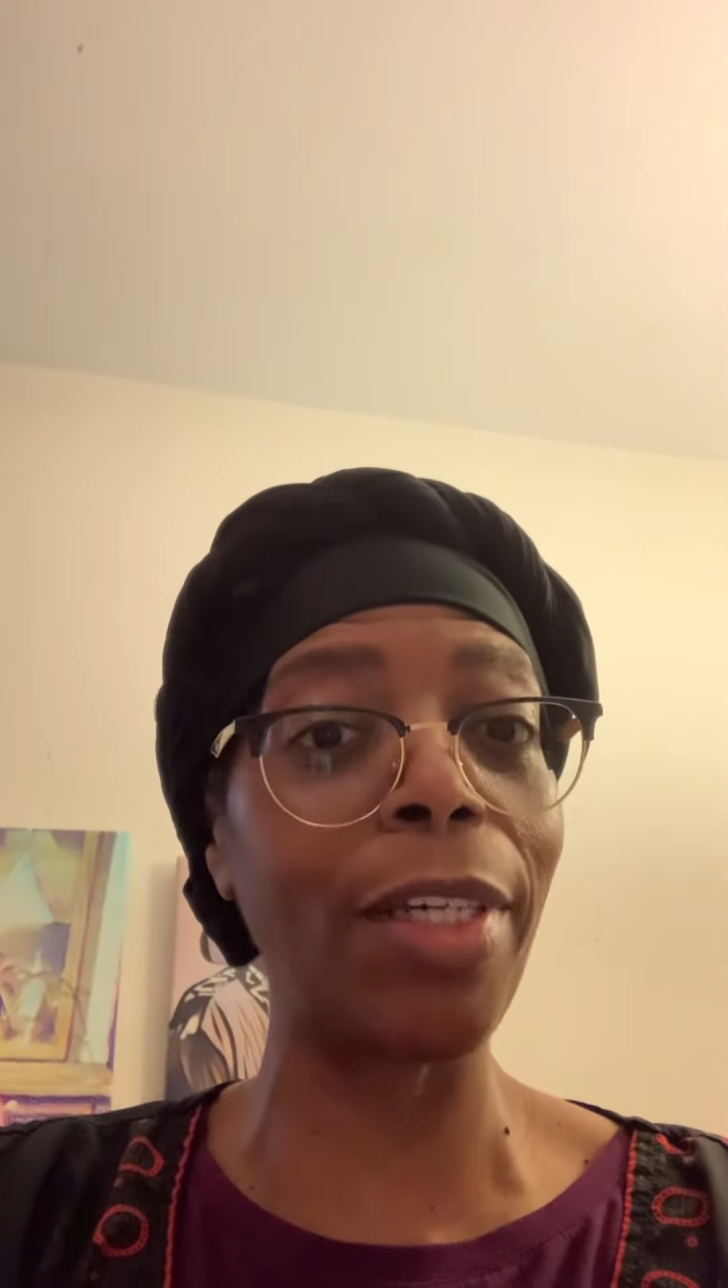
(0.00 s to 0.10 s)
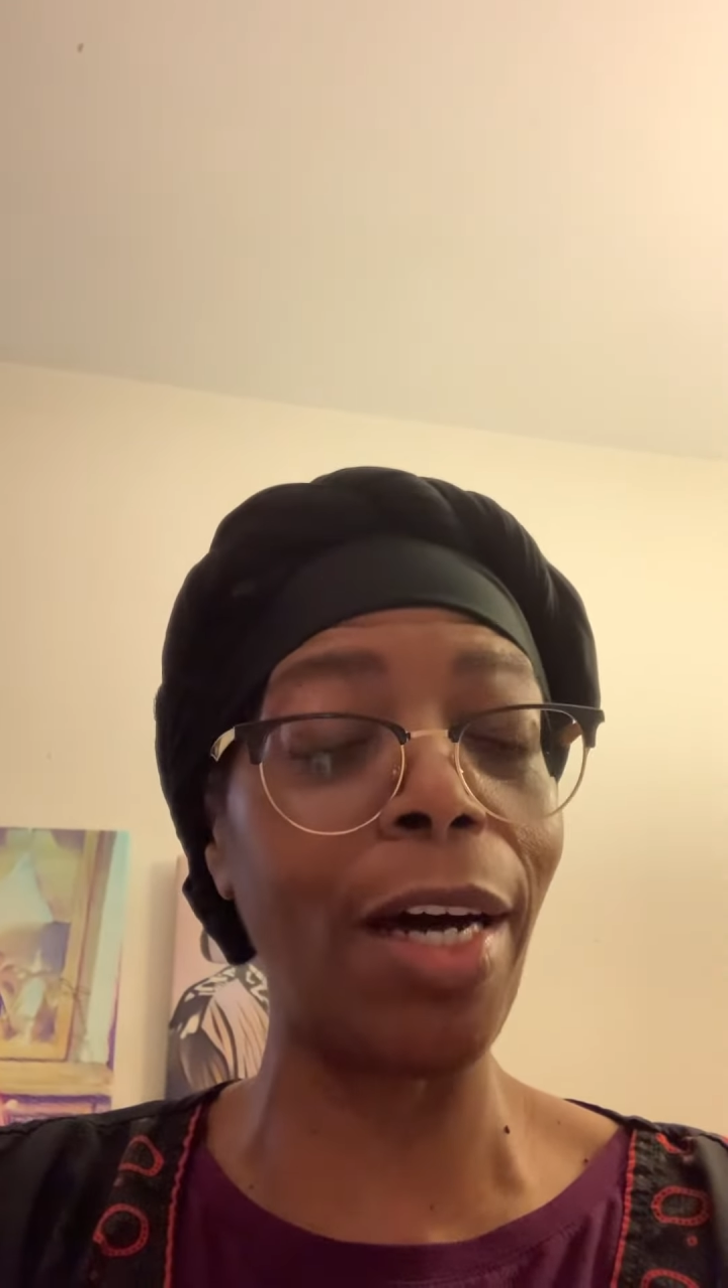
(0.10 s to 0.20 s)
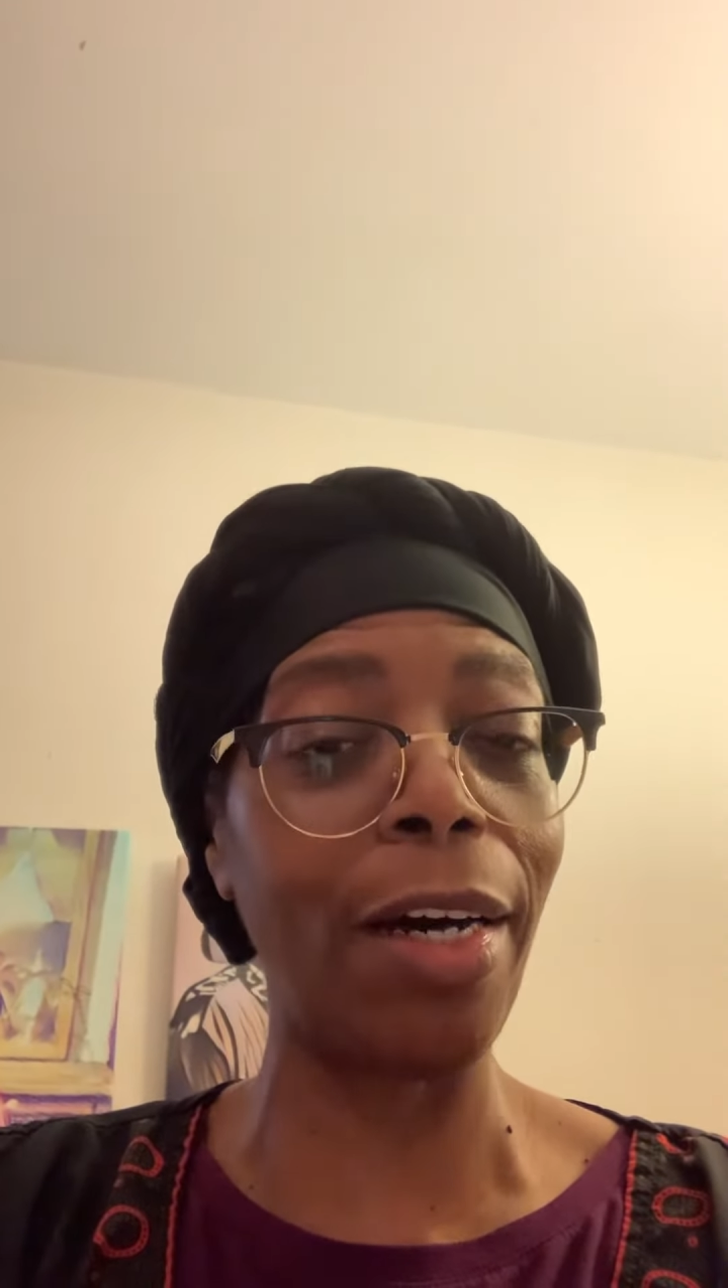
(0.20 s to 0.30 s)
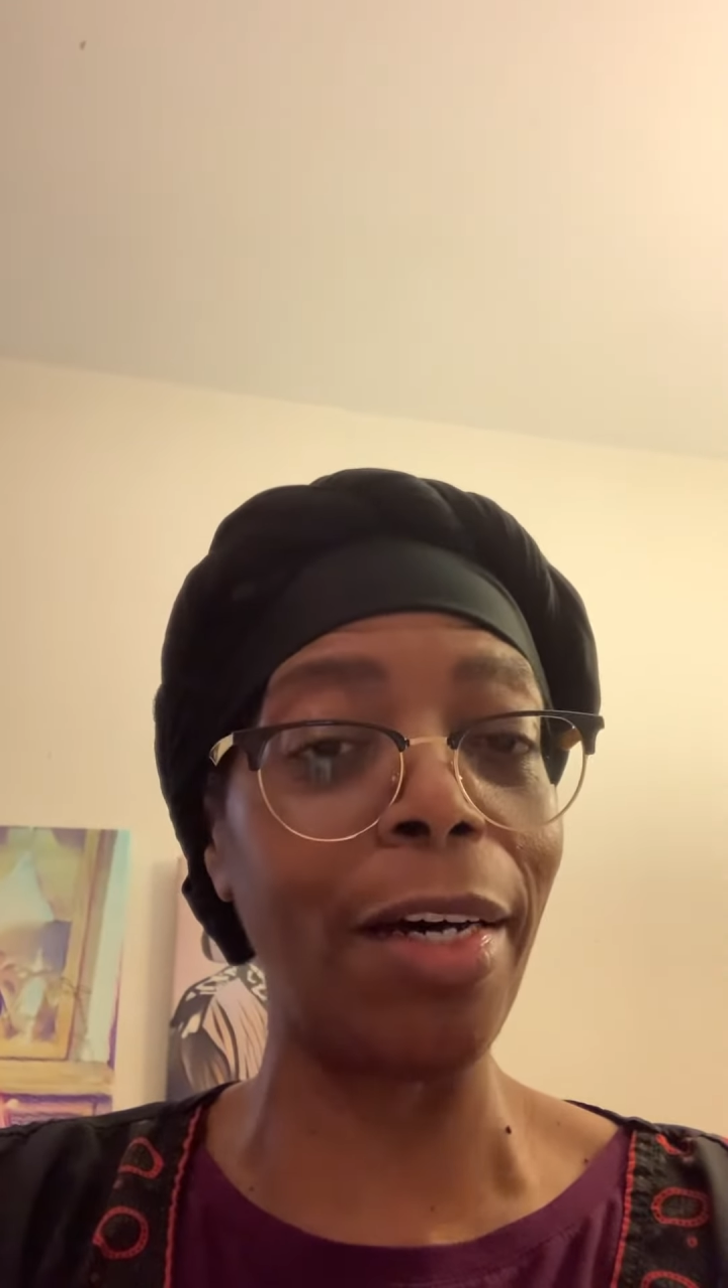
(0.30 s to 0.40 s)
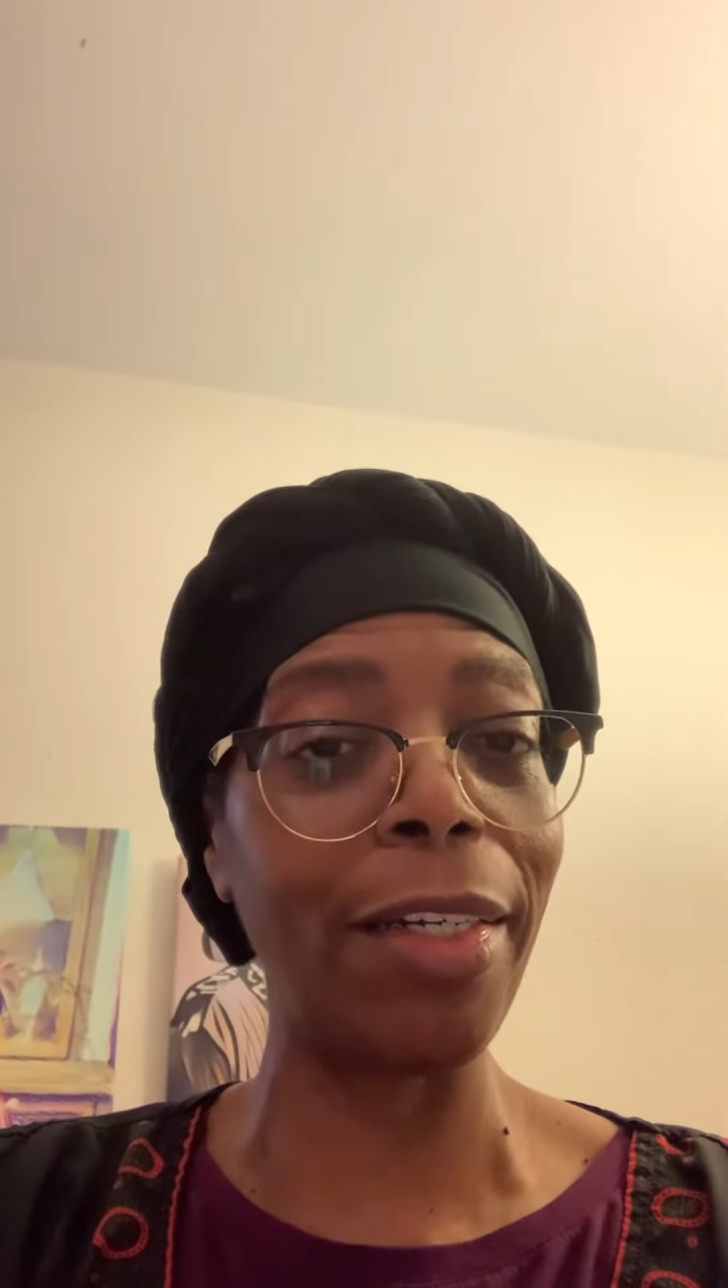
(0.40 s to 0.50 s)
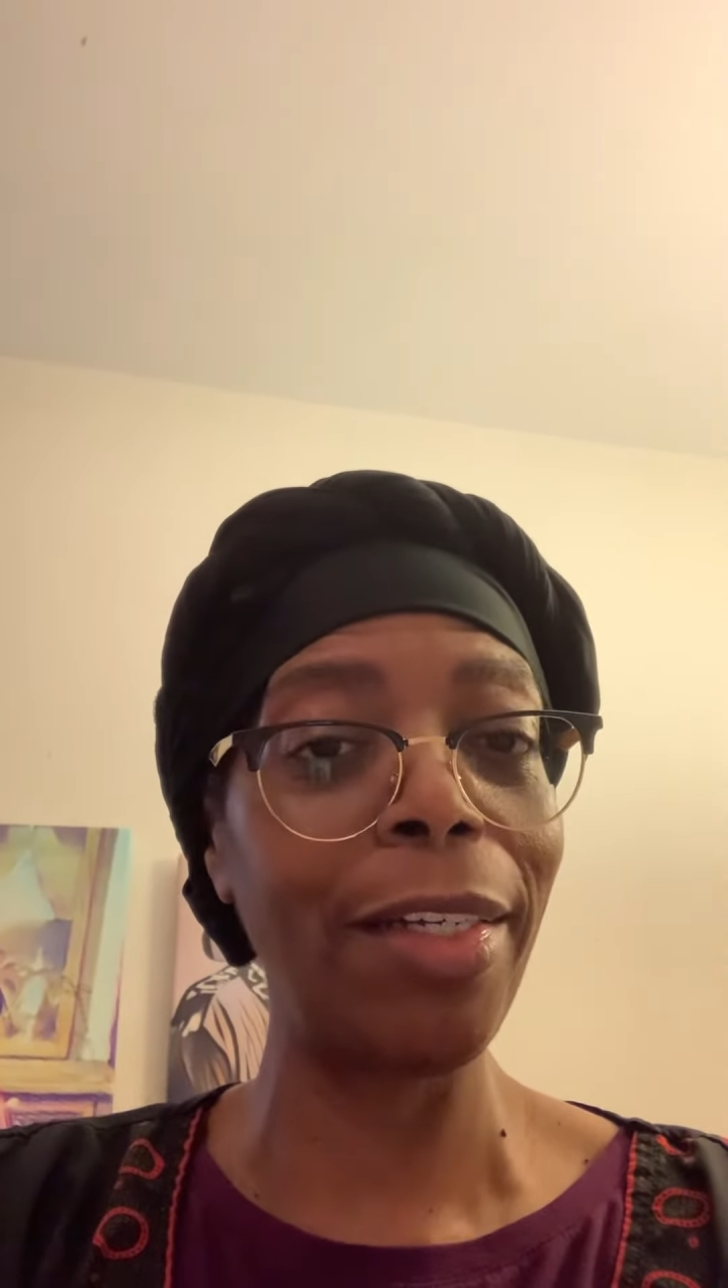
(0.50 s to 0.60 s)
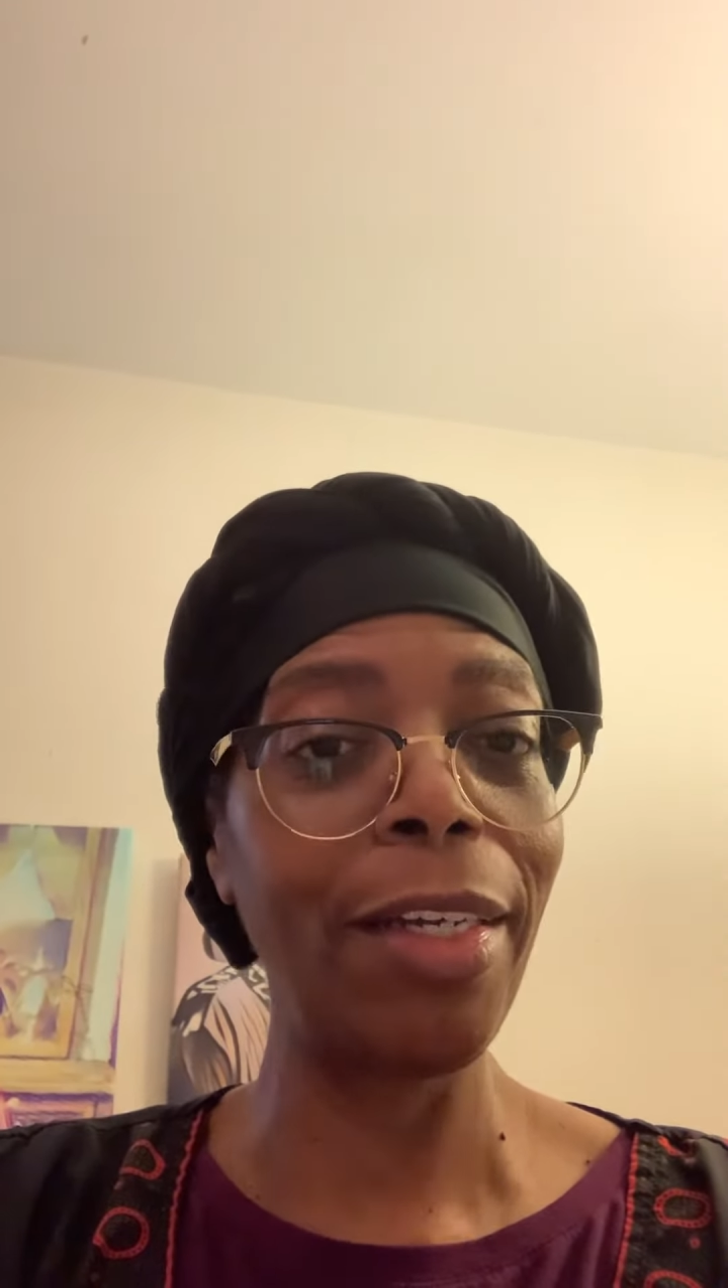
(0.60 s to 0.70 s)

God